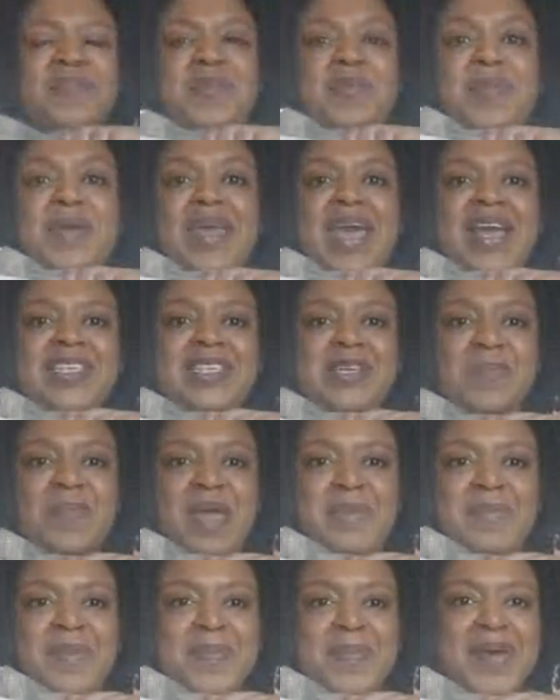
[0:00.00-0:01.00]
But yeah, it's a
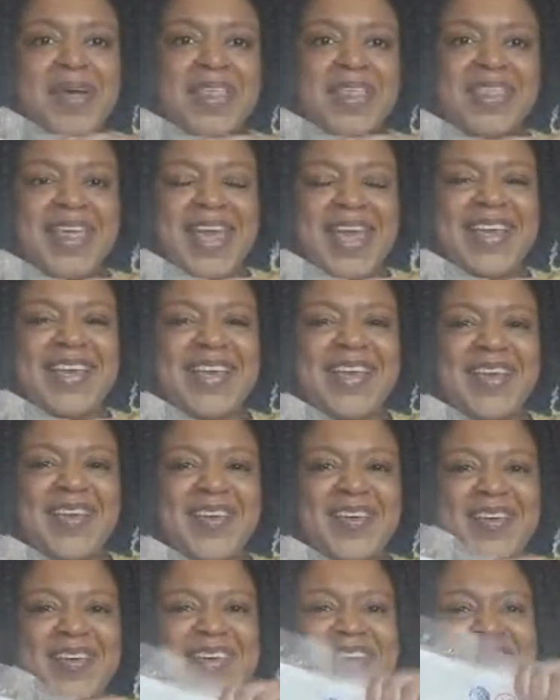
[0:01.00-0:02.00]
baby bath. Thank you.